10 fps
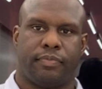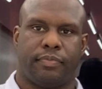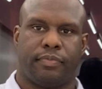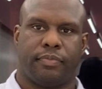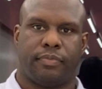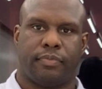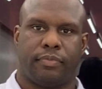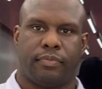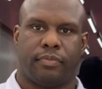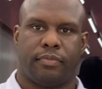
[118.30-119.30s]

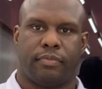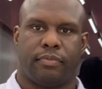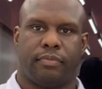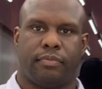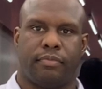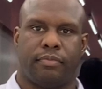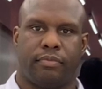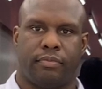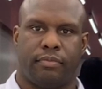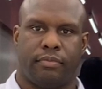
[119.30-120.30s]

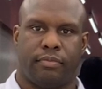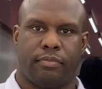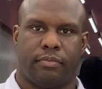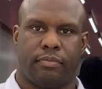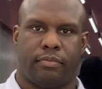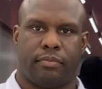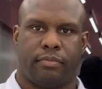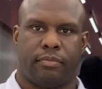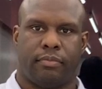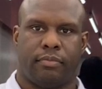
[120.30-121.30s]

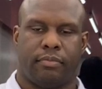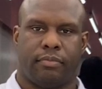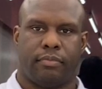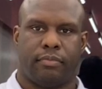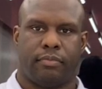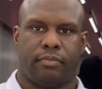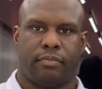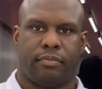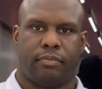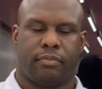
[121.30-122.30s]

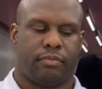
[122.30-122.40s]
(silent)